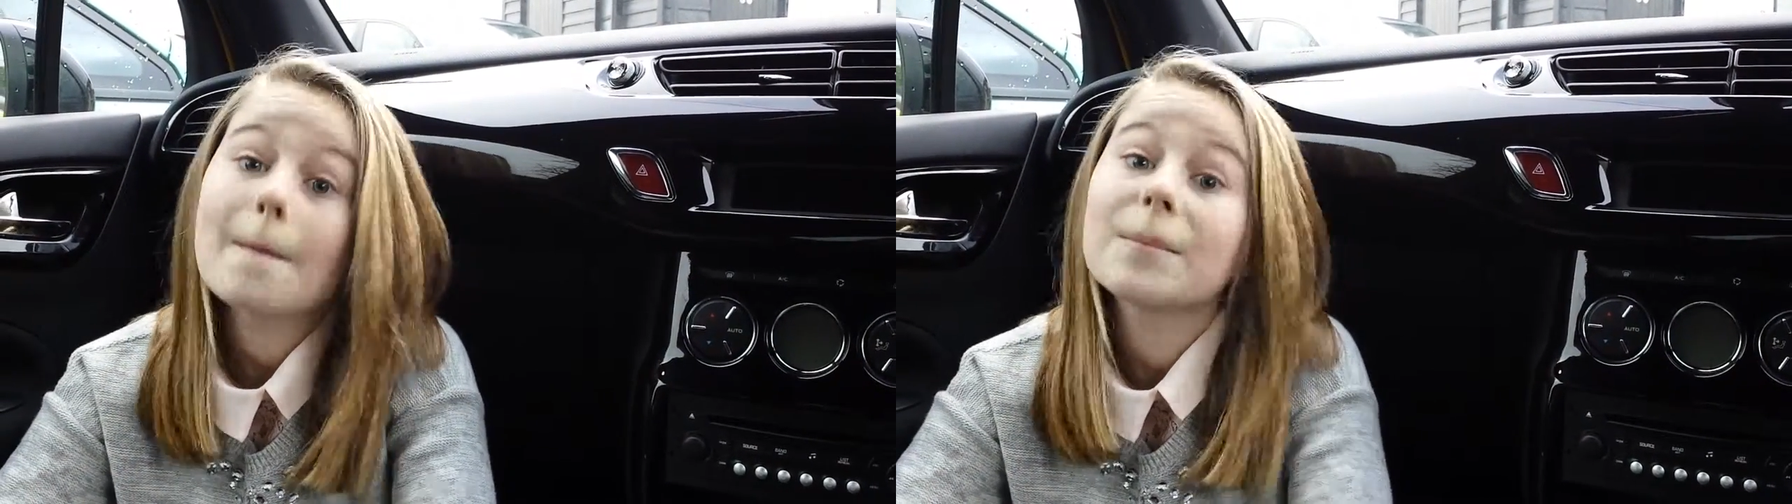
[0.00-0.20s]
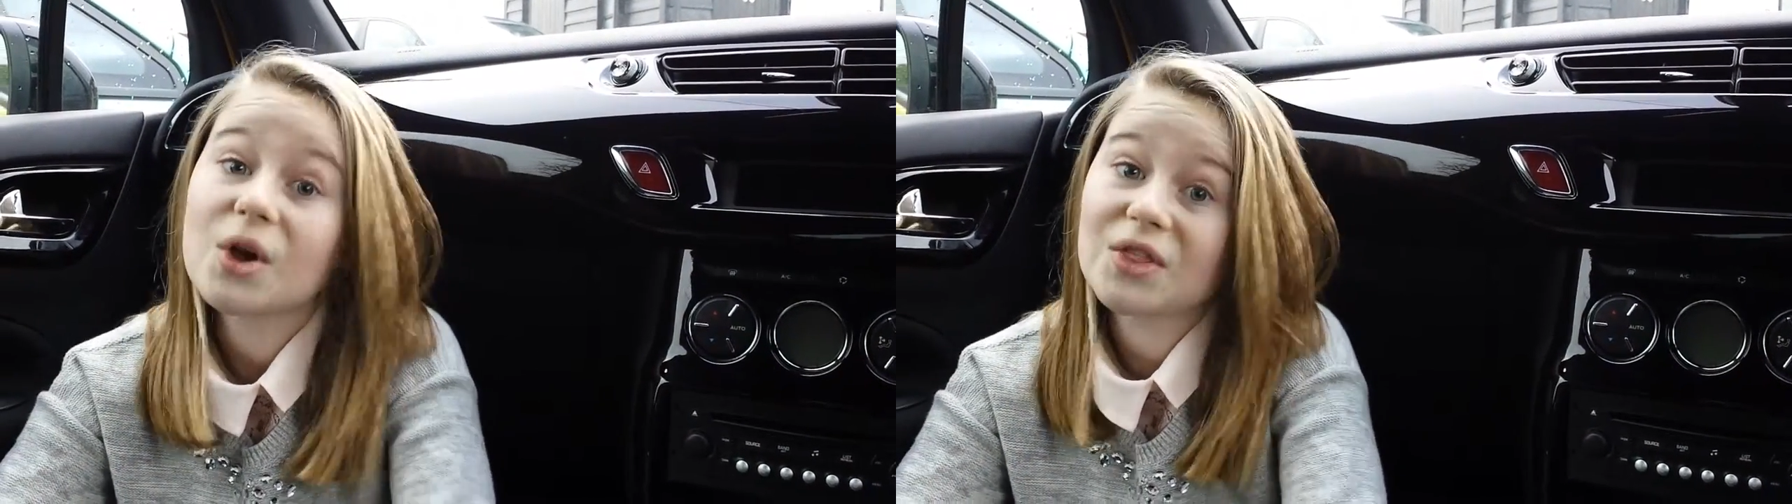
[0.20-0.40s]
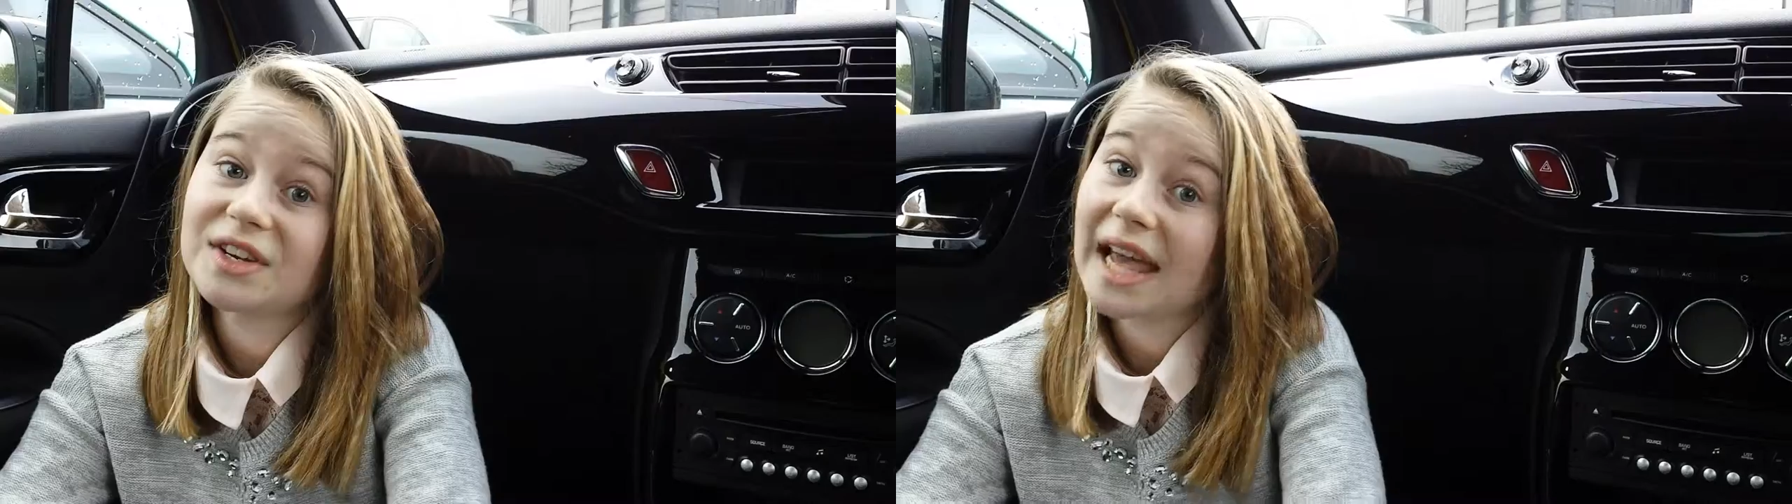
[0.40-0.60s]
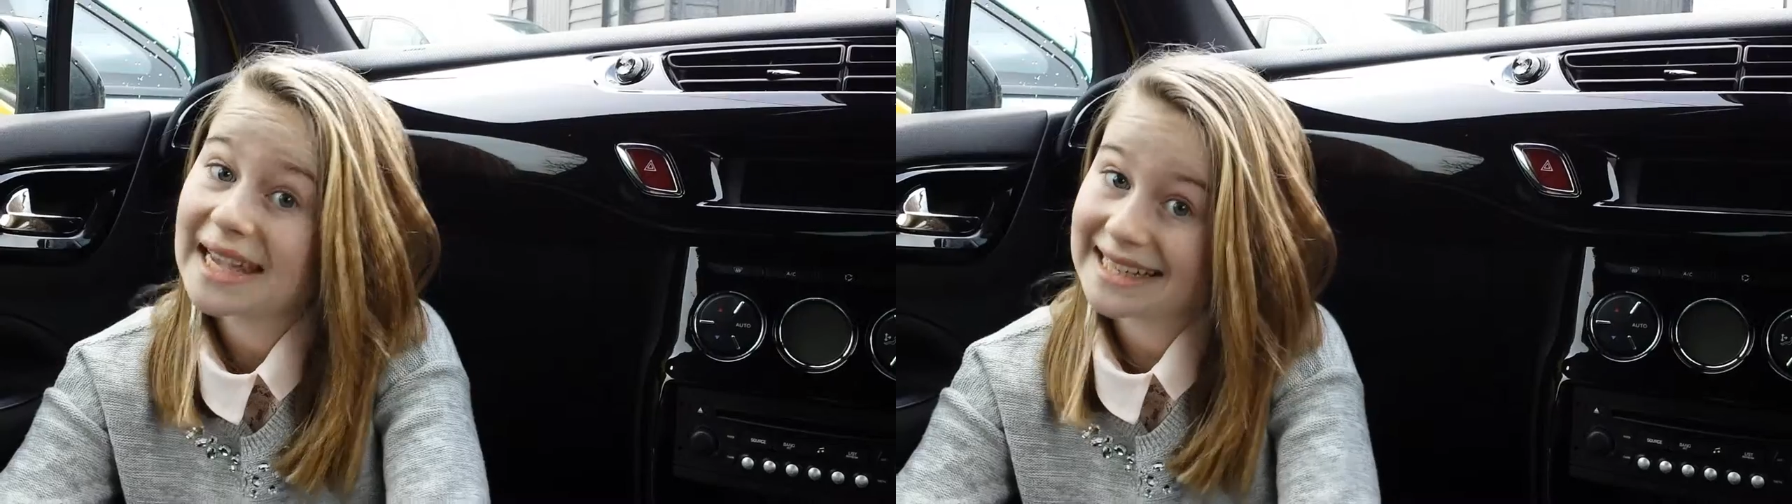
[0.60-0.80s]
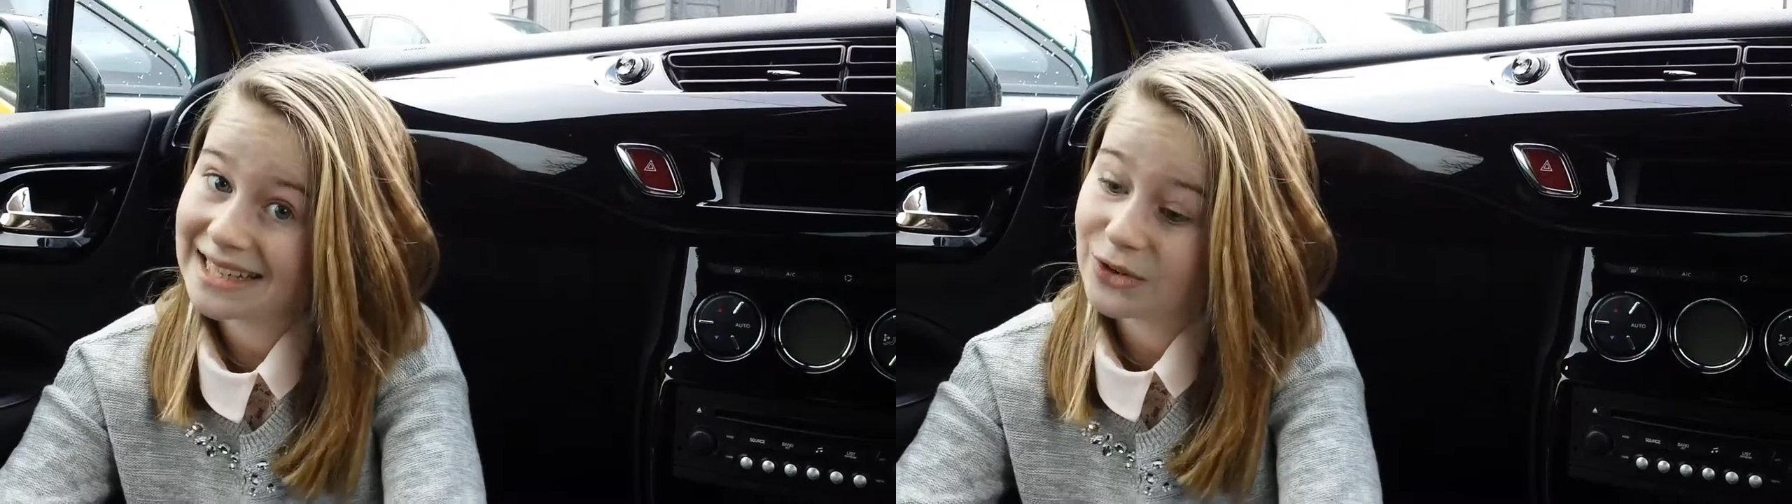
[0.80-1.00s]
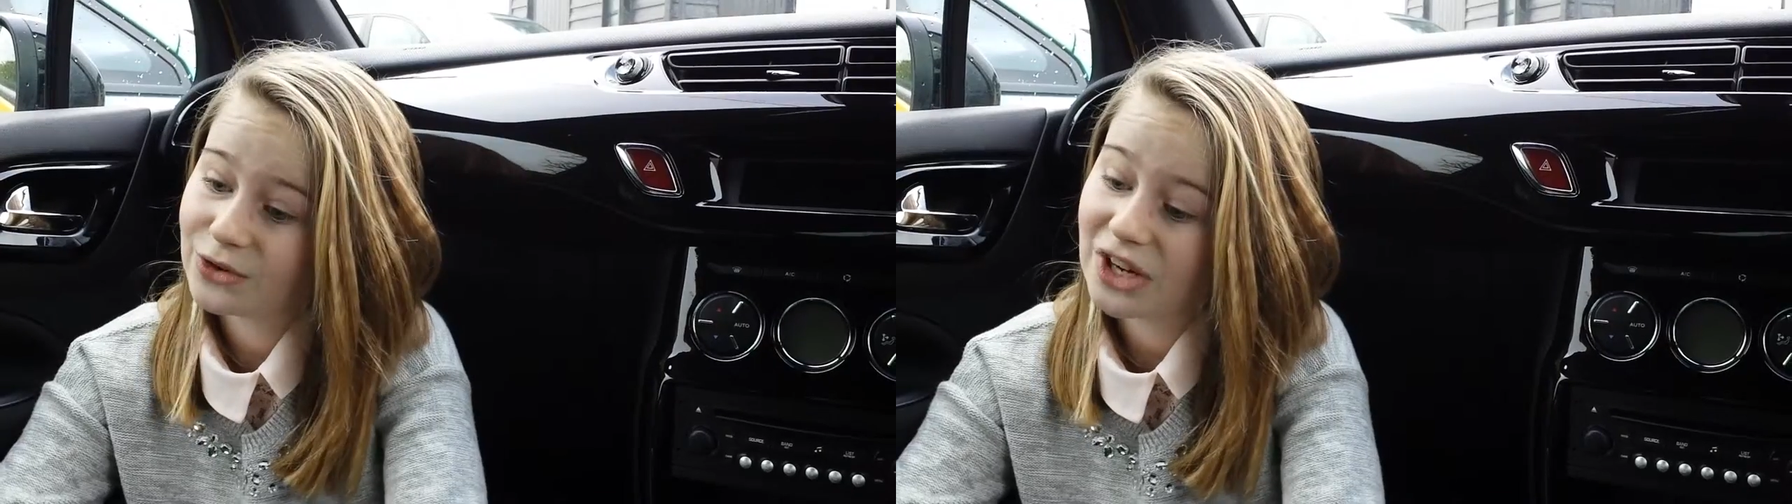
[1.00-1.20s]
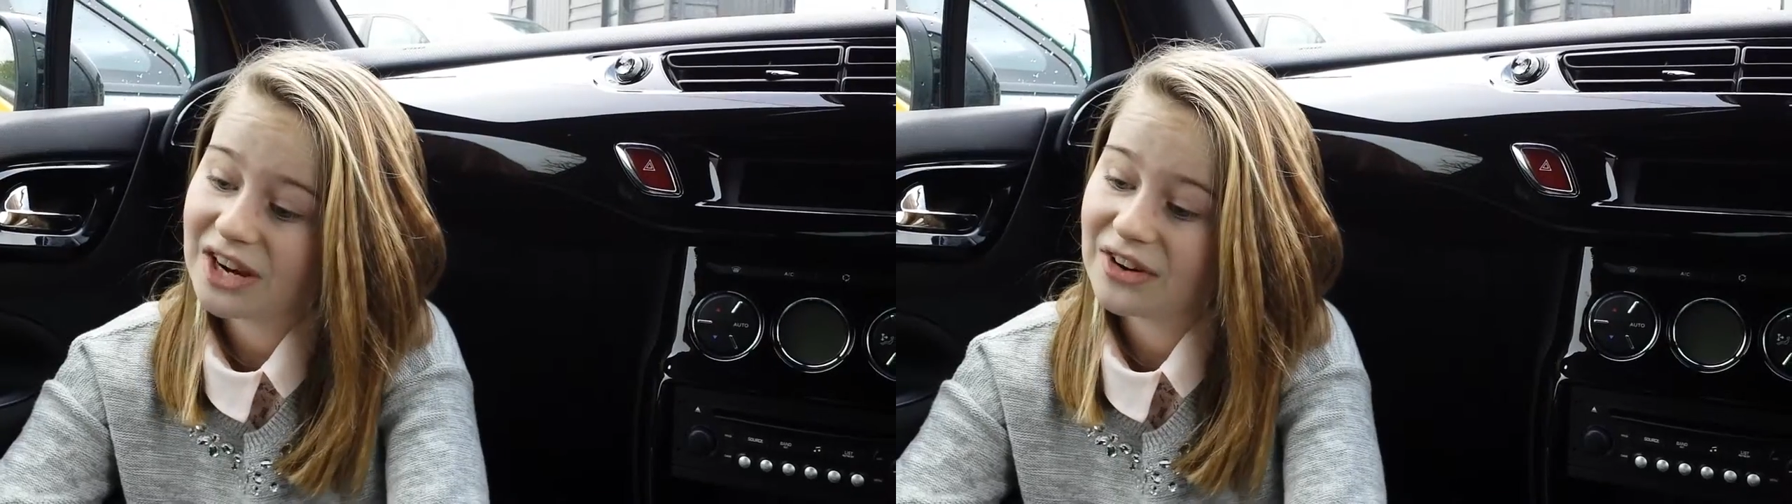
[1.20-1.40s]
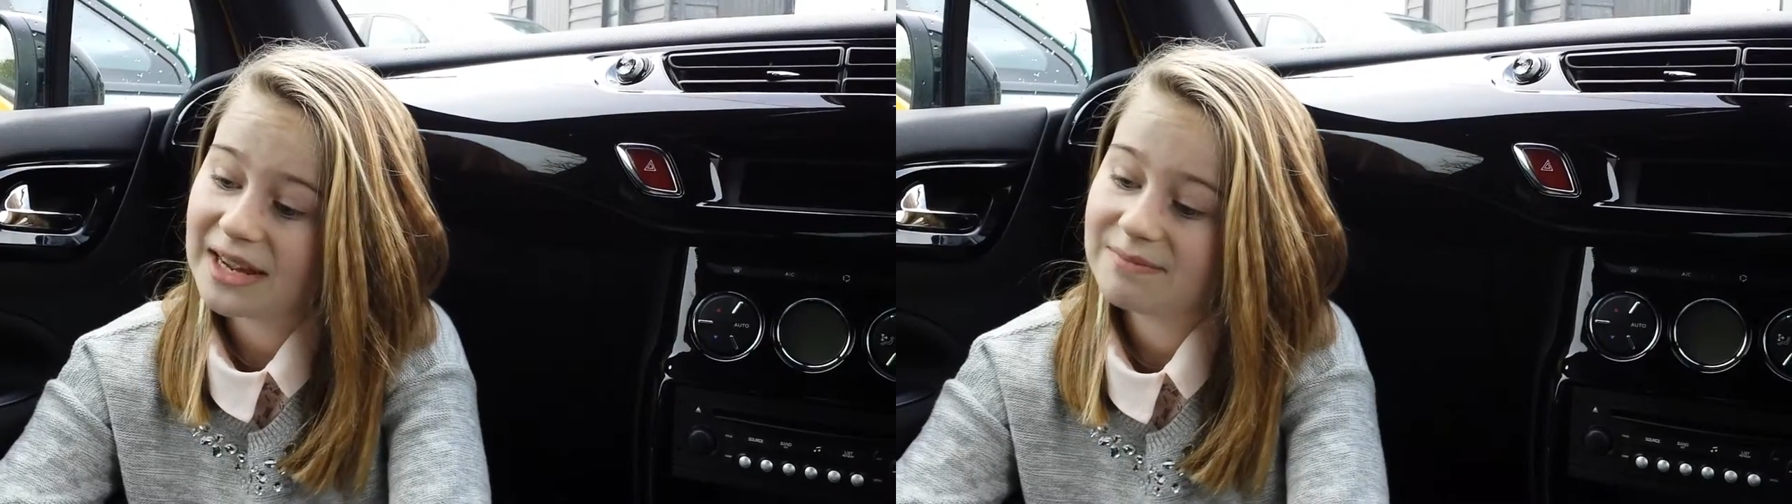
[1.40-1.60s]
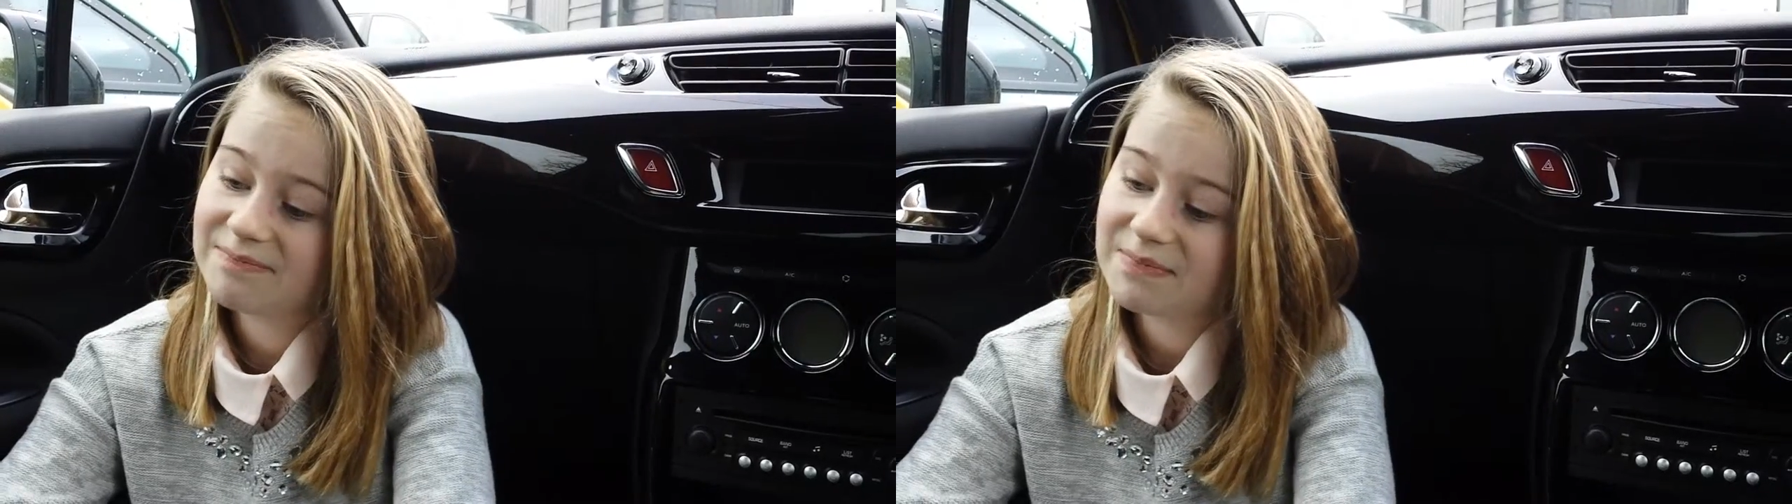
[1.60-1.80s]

Put the date in your diary.